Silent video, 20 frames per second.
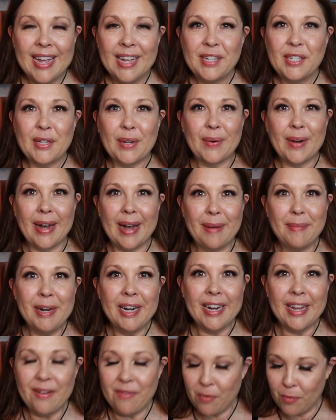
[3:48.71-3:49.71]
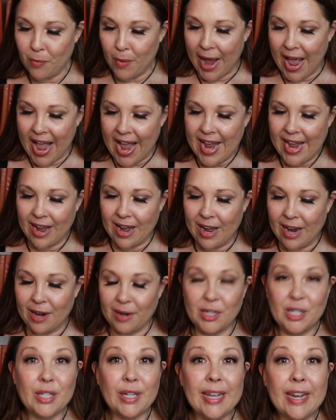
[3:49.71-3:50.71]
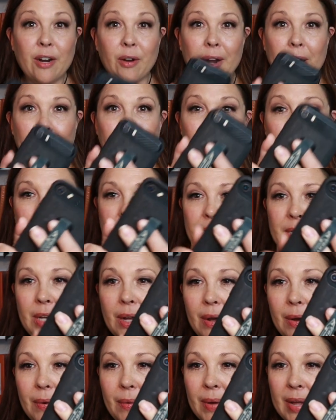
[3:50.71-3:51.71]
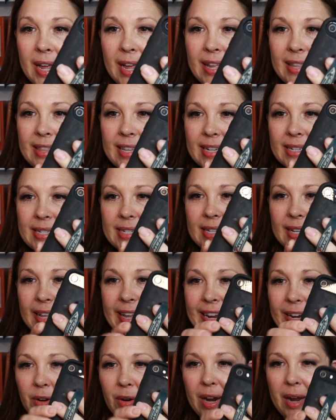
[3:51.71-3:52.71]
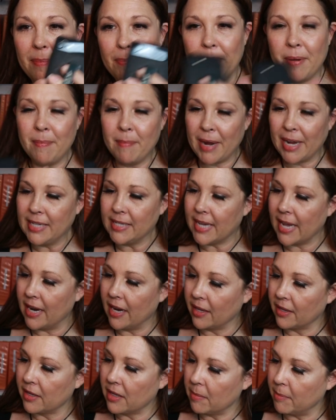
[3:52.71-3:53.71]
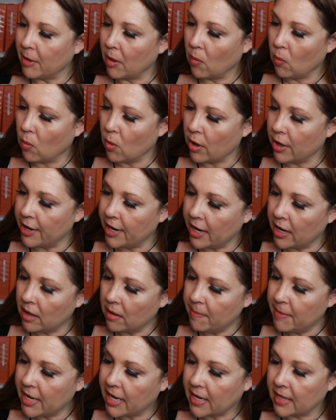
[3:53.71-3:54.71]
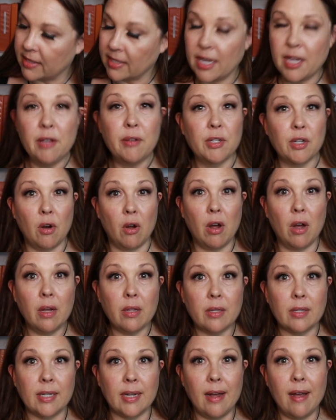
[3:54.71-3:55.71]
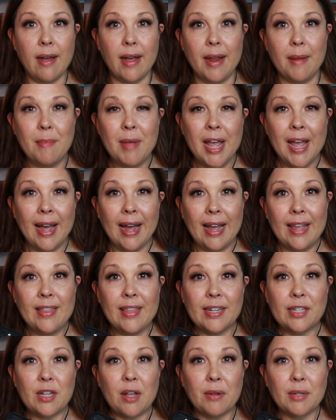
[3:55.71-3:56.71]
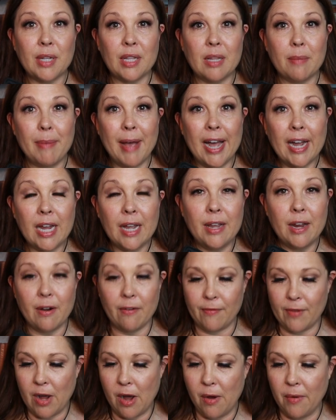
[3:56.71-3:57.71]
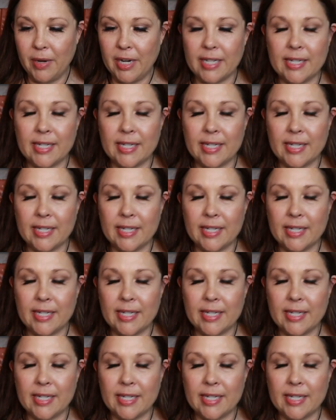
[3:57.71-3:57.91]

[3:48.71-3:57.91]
So I'm gonna give away our sling grip. So this sling grip, mine's getting a little bit worn here because I use it all the time. And this goes on the back of your phone.